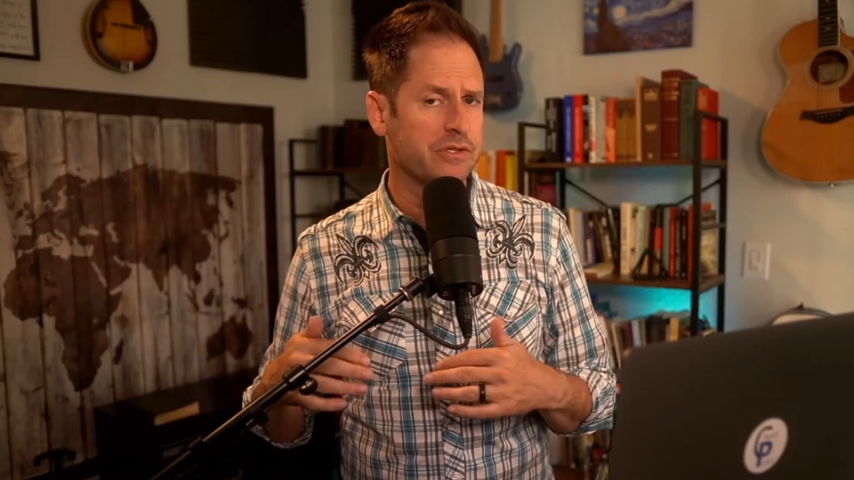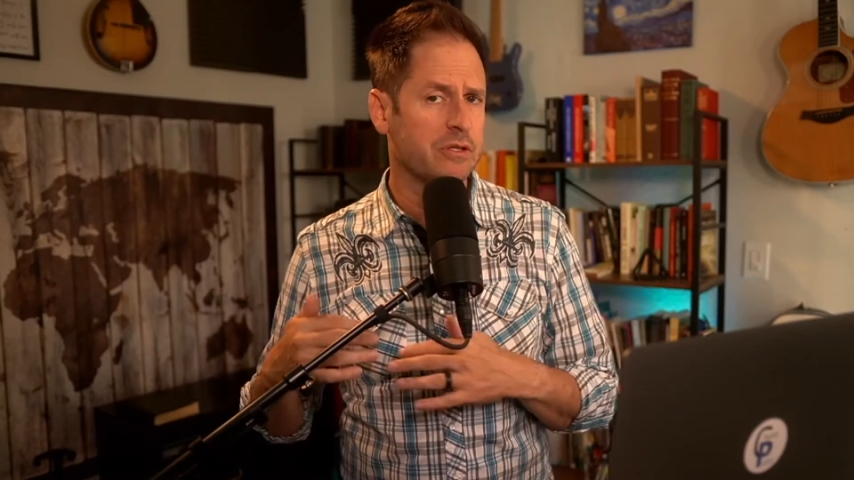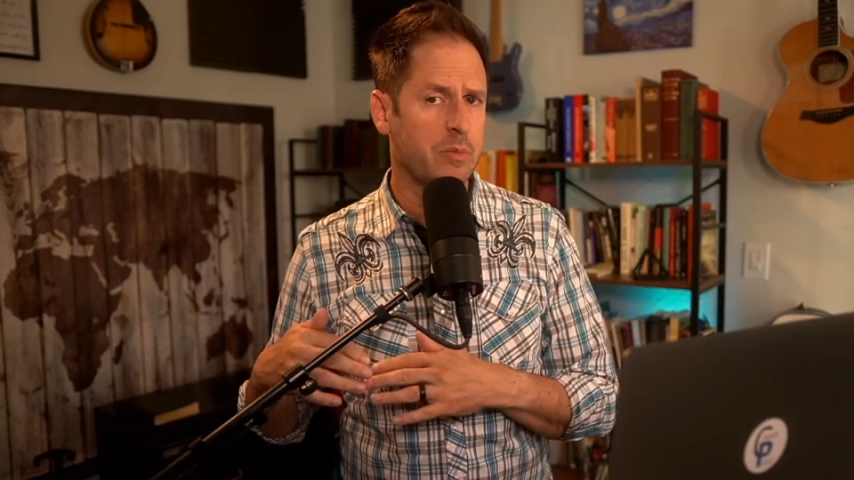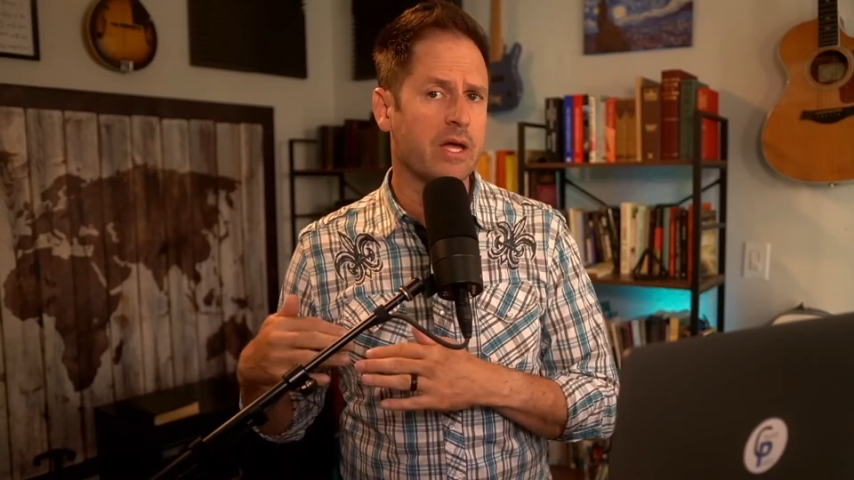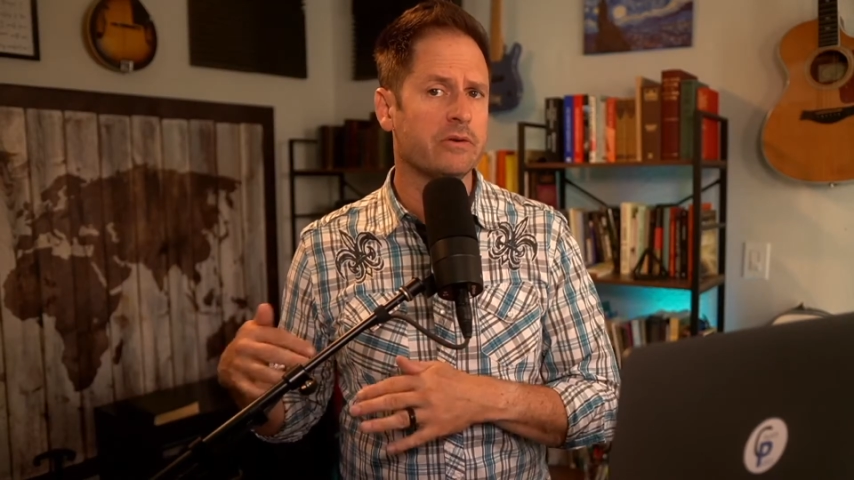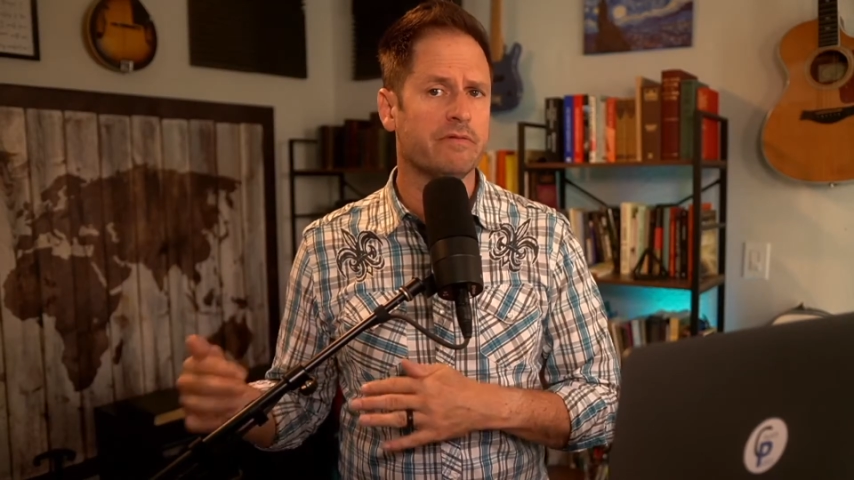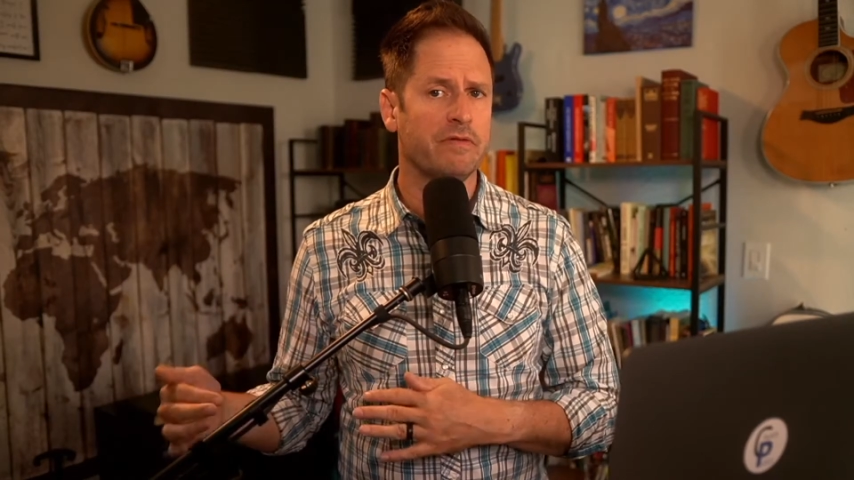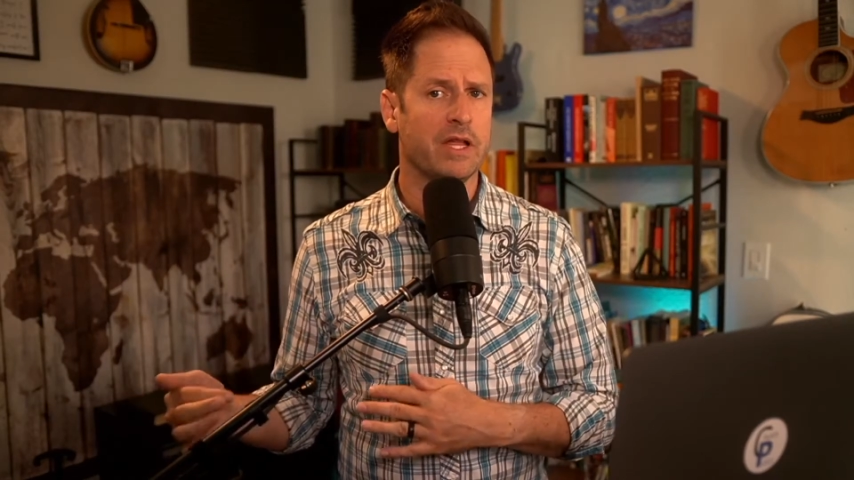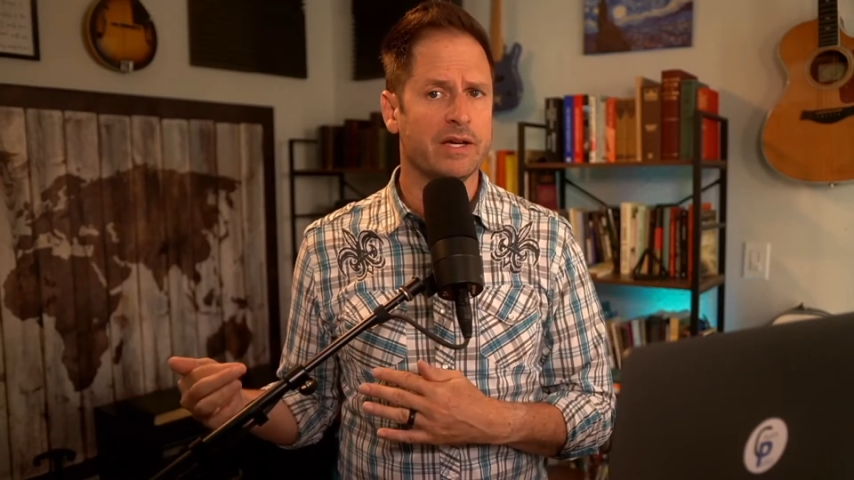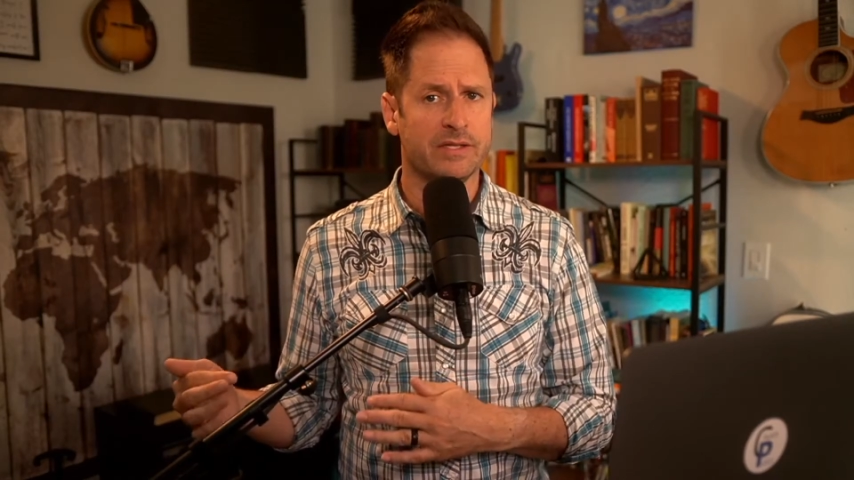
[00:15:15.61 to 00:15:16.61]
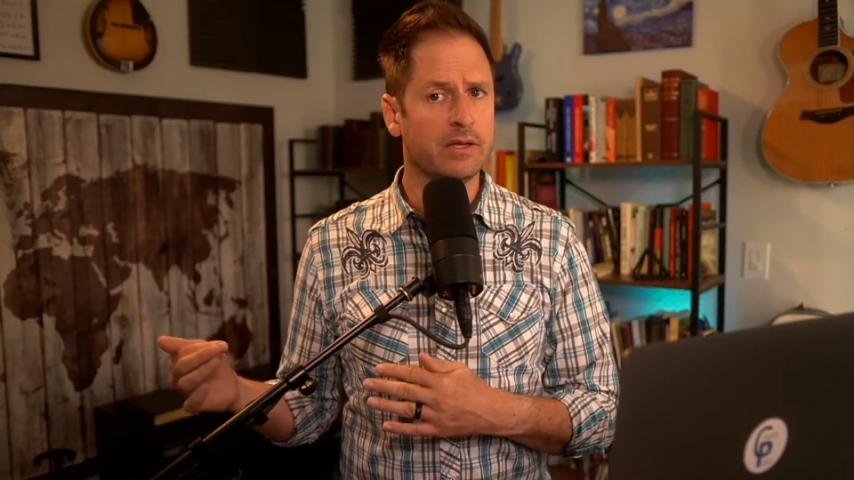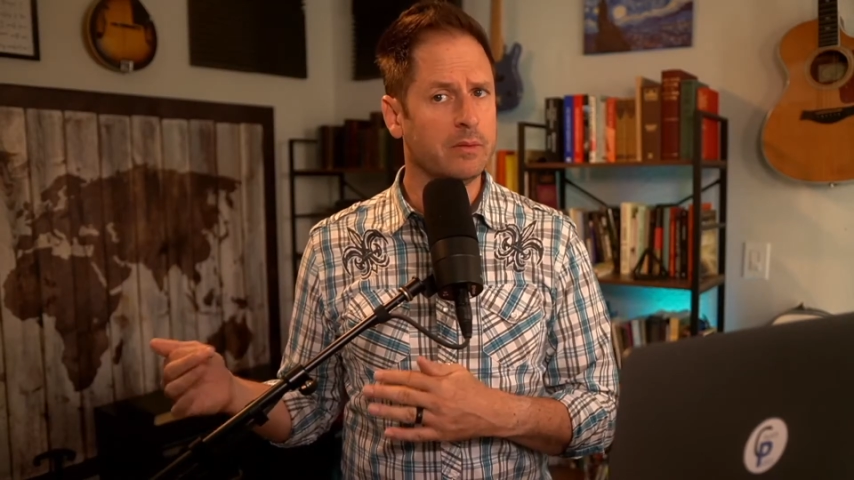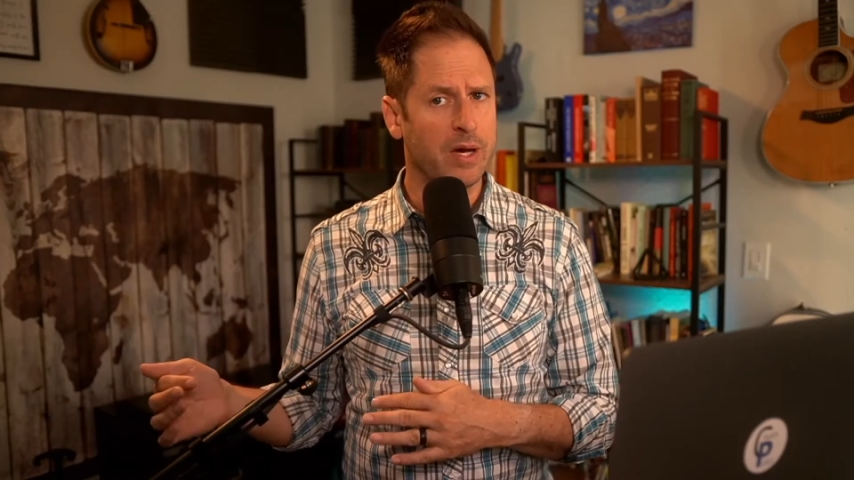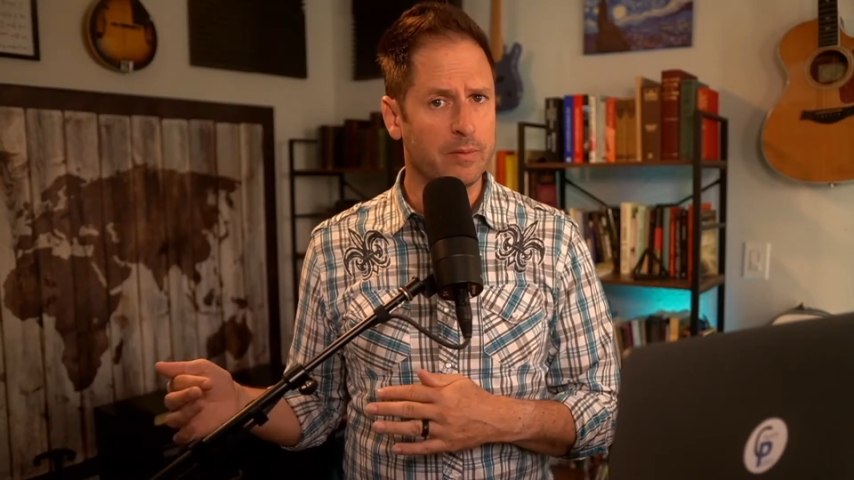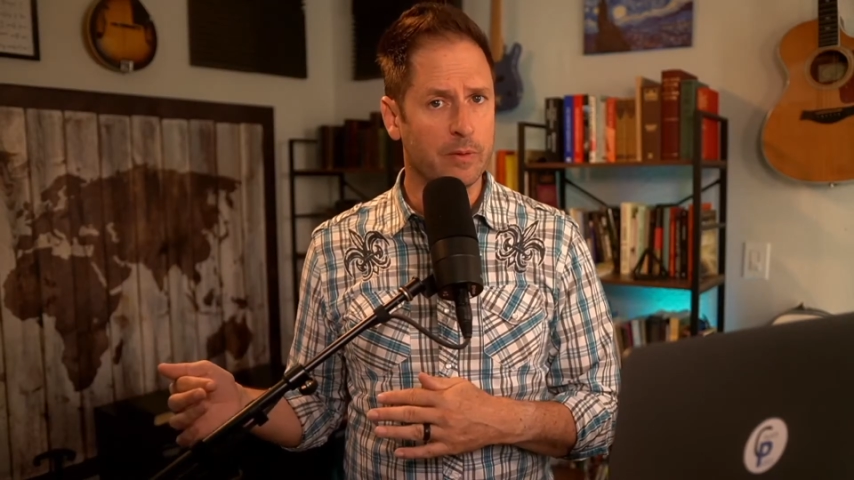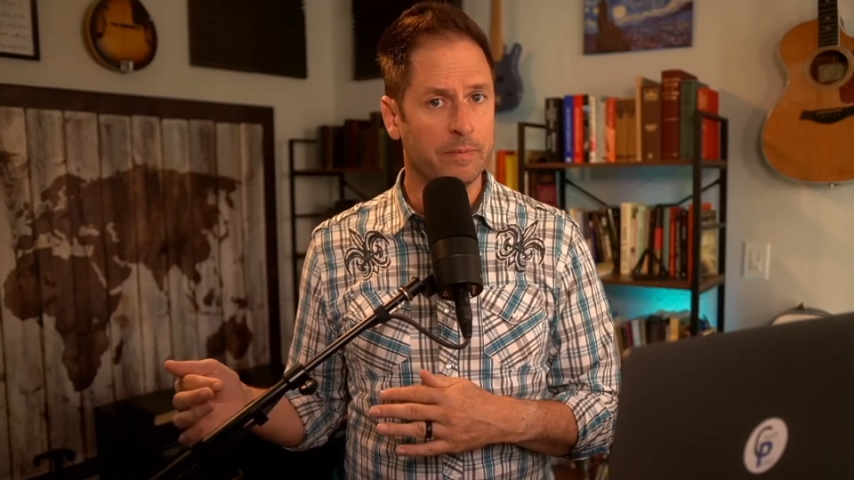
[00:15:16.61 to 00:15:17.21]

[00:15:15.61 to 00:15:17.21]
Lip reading: to banners and flags in the Bible.